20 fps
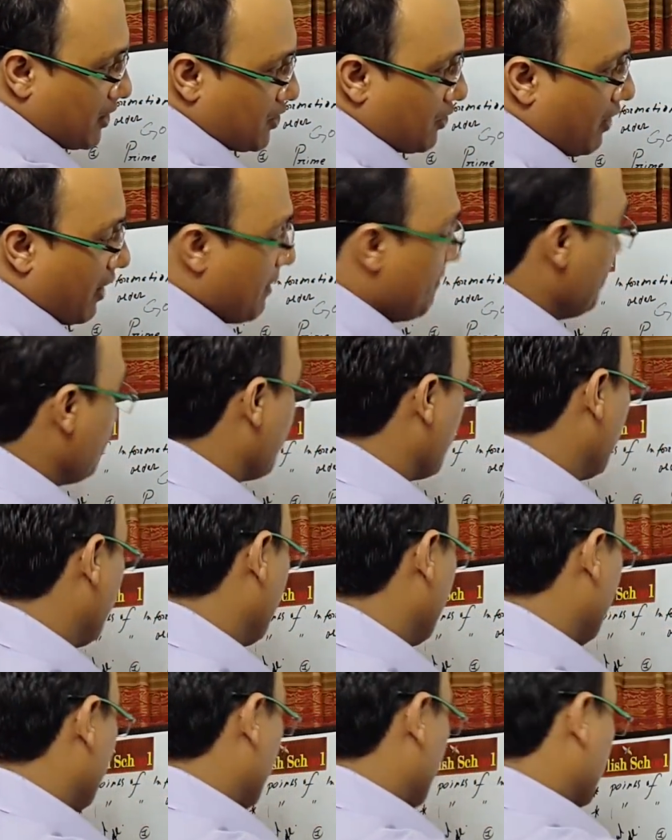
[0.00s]
the time.
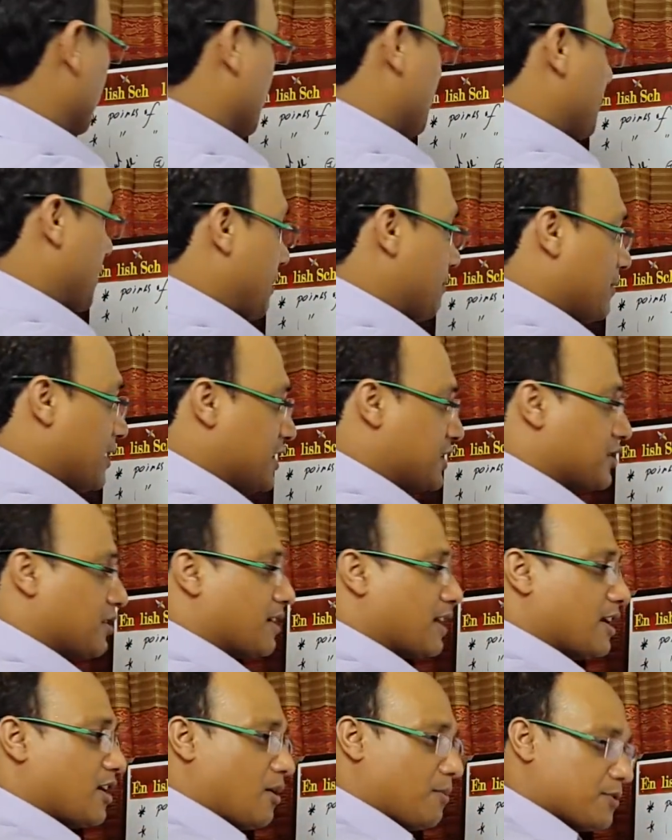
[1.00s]
The prime minister
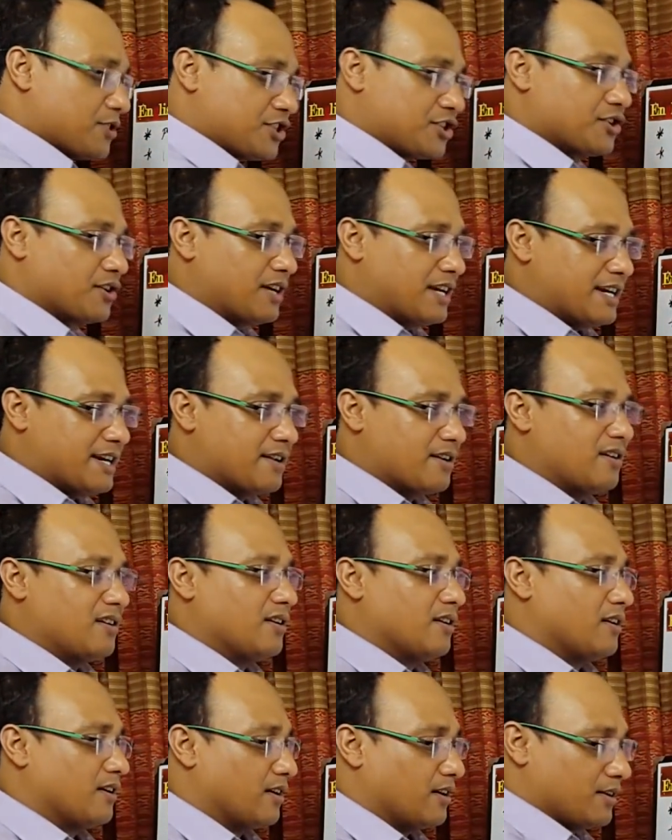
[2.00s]
and opposition
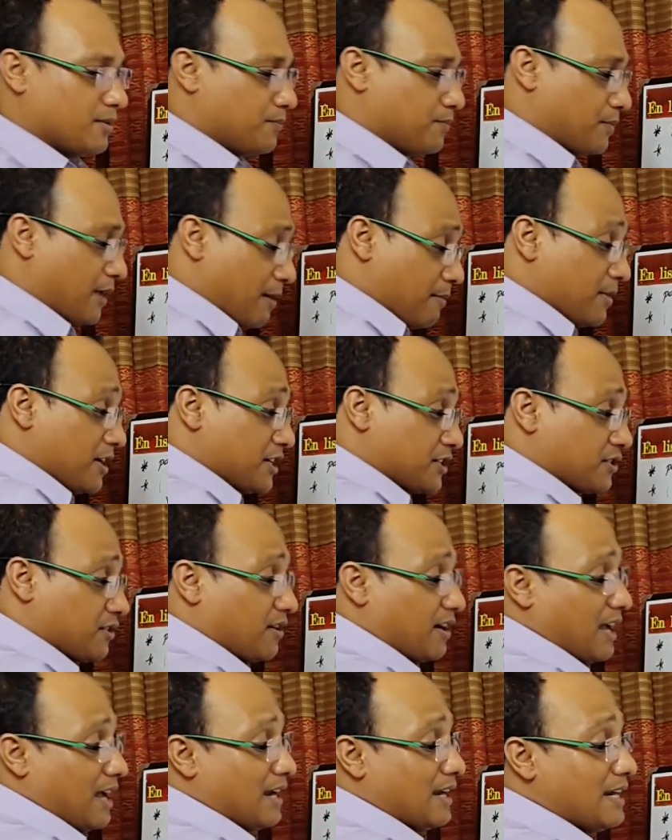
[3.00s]
leader, prime
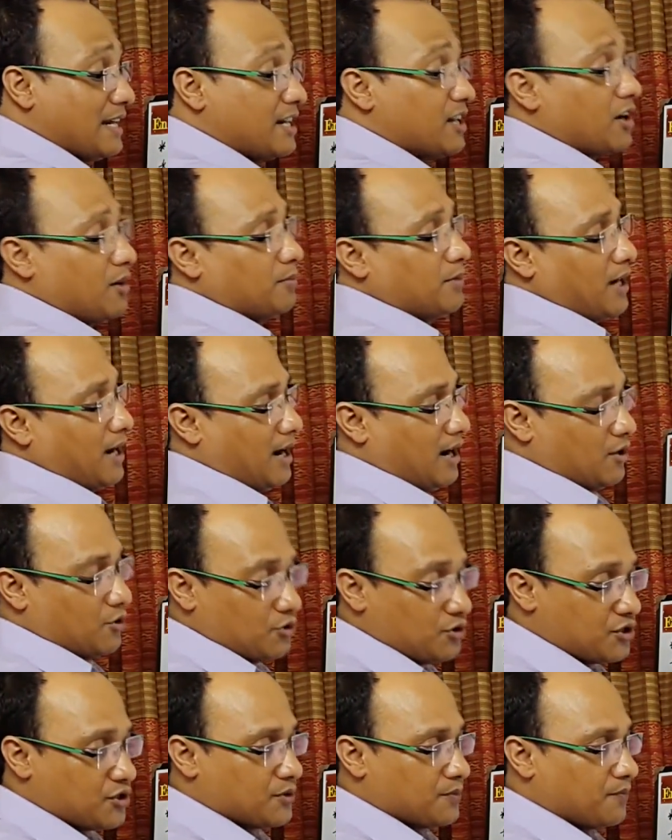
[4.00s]
minister and leader of the
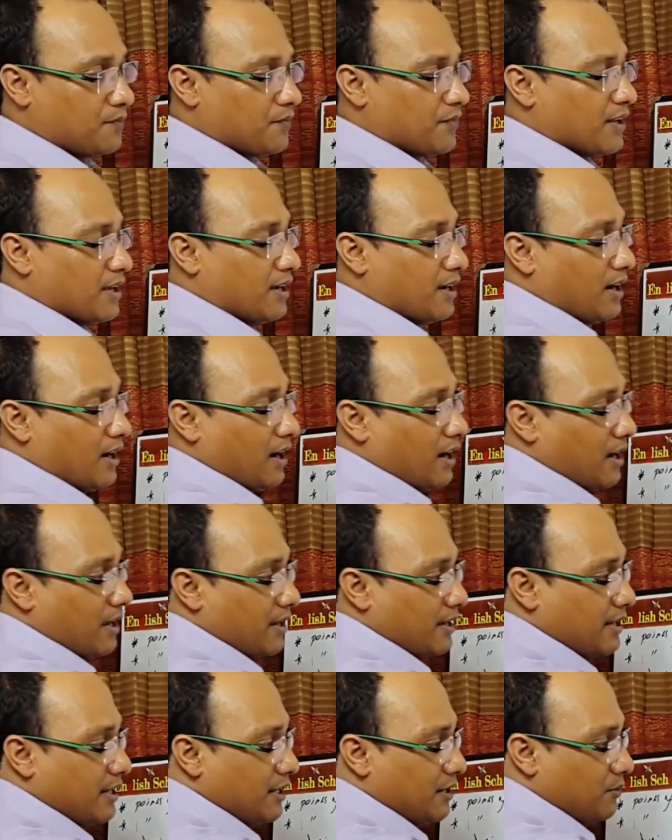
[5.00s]
house,
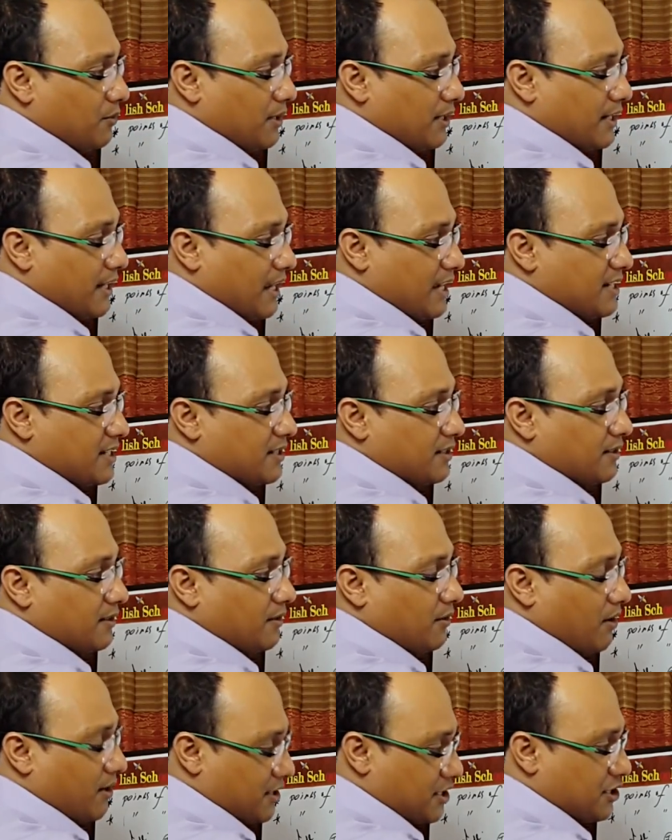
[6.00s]
he will get
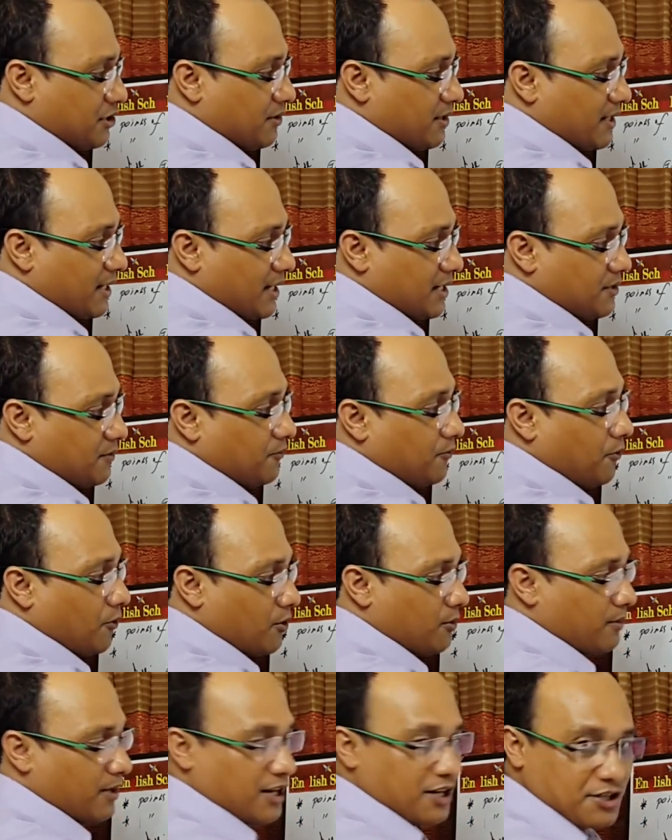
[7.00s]
or she will get
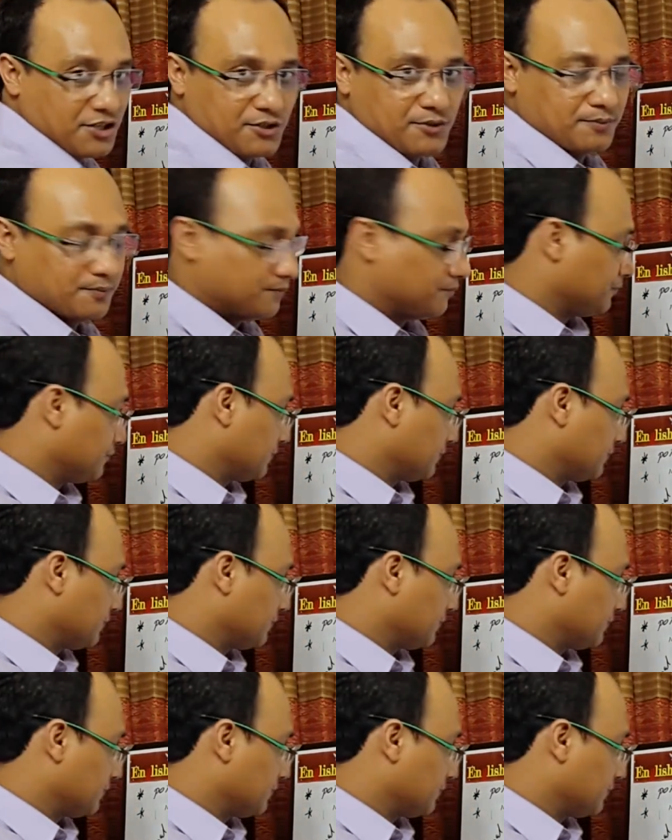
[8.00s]
4 minutes,